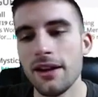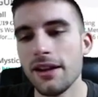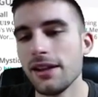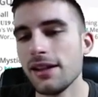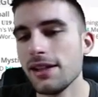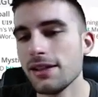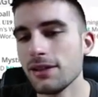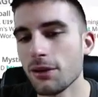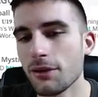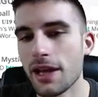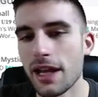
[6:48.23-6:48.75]

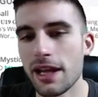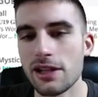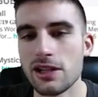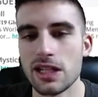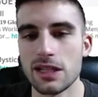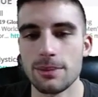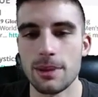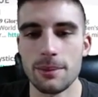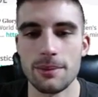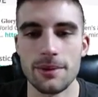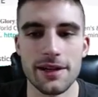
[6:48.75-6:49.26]
He's okay in
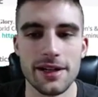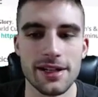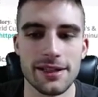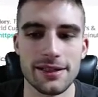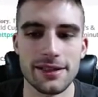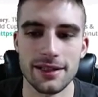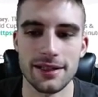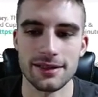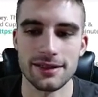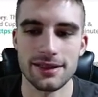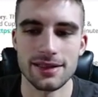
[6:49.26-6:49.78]
GPPs
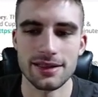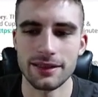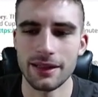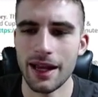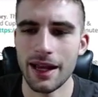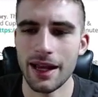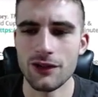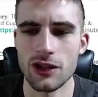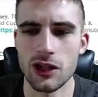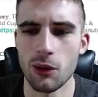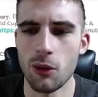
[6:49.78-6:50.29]
because he's
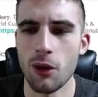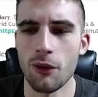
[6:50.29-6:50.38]
averaging